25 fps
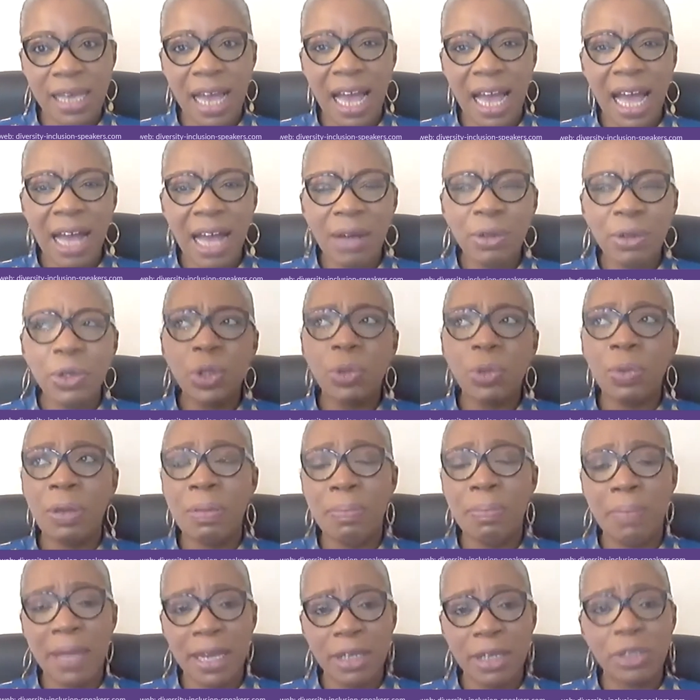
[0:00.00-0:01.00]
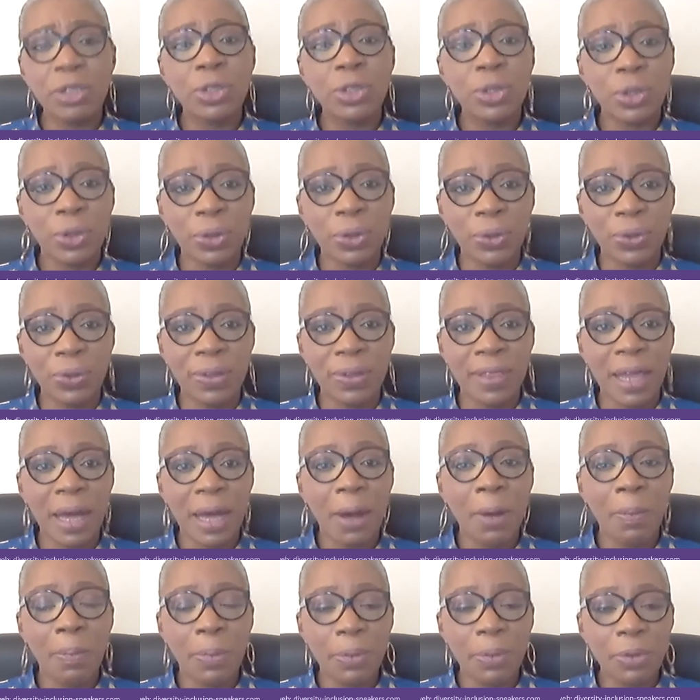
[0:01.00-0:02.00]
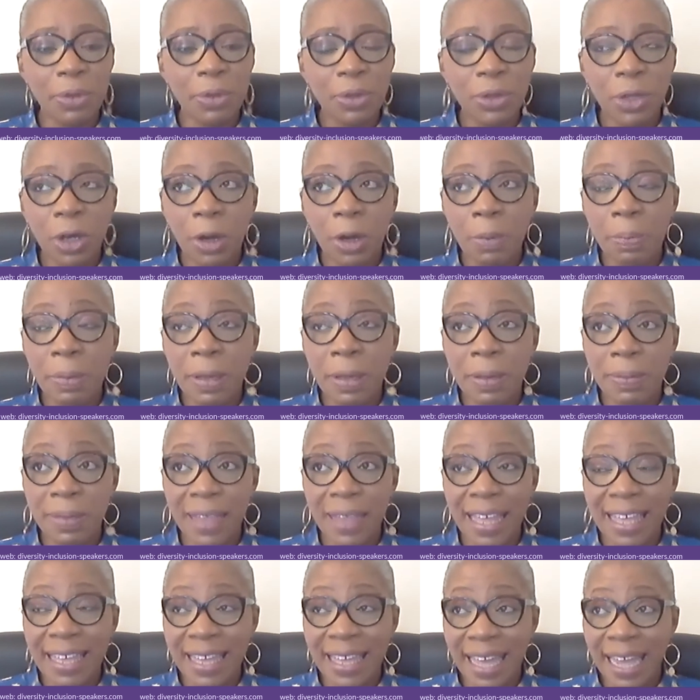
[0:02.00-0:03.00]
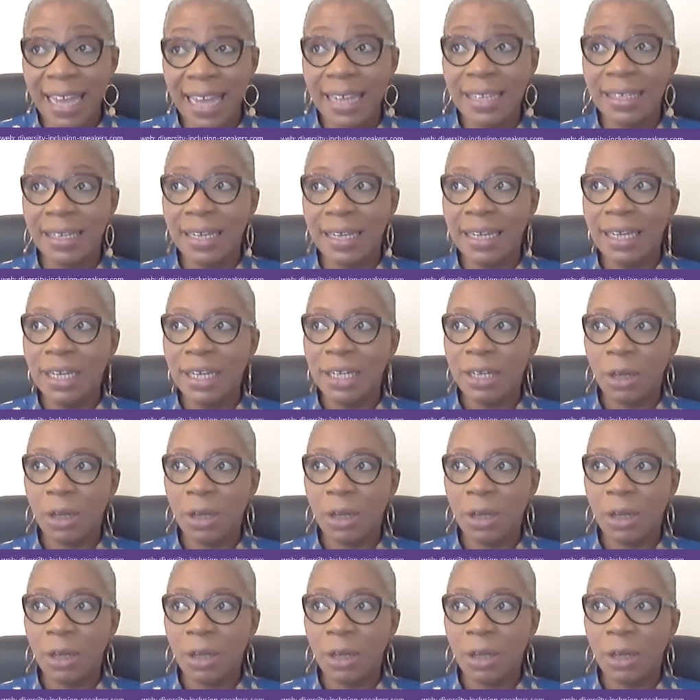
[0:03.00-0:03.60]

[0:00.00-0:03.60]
How do we make sure that young people, again,